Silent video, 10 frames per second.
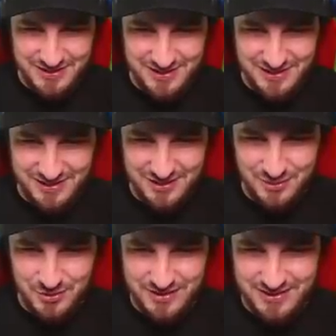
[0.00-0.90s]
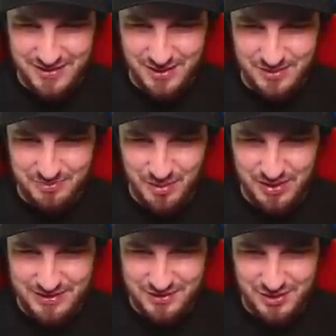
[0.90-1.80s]
It's like stuck inside a big
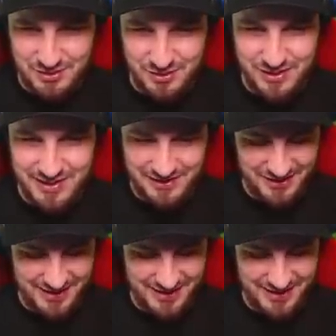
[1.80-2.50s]
pile of dirt right now.